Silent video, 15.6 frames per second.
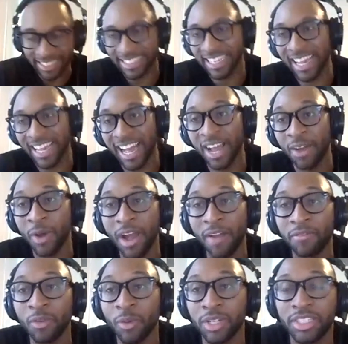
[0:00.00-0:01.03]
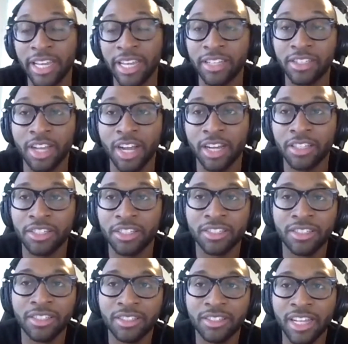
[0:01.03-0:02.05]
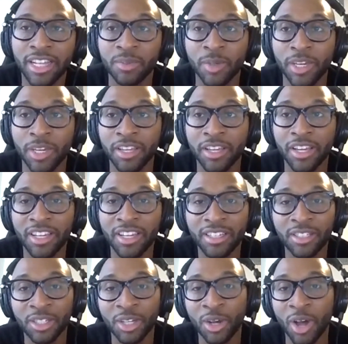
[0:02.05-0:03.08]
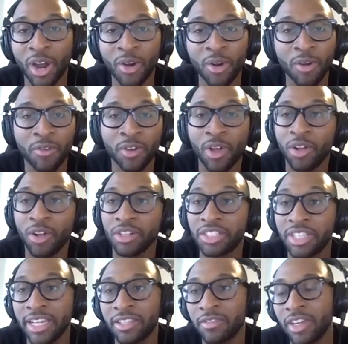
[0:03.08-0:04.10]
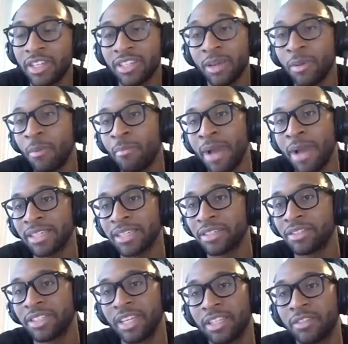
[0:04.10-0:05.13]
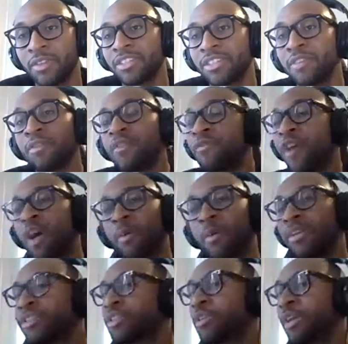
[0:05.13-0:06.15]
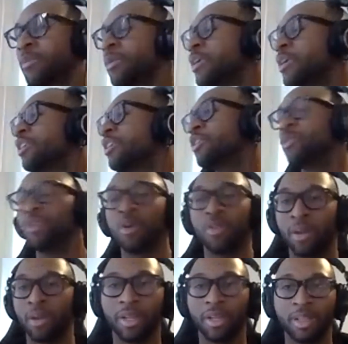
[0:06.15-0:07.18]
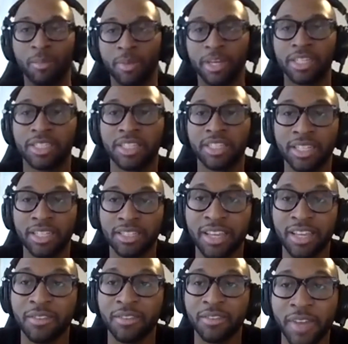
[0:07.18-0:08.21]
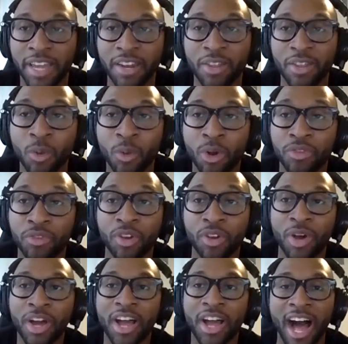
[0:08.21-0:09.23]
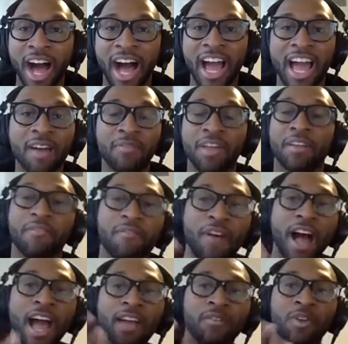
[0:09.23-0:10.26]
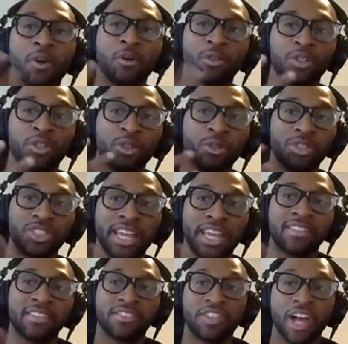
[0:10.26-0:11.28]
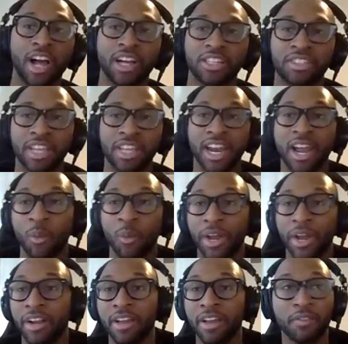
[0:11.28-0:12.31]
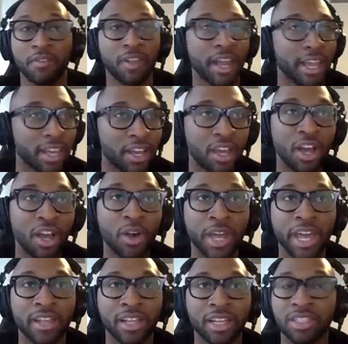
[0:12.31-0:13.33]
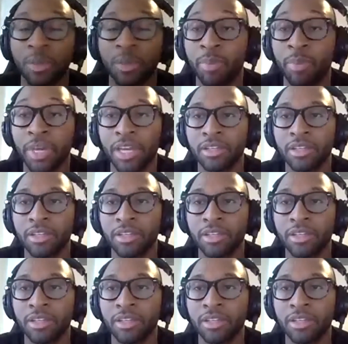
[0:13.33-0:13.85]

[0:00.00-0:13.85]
I have to wear Stance socks. That's me. So I don't know if y'all are Stance fans. I'm a massive Stance fan. If you follow me on Instagram, you know that I'm like the biggest Stance fan in the world. So I have like 5 go-to Stance socks that I wear if like, okay, like it's a big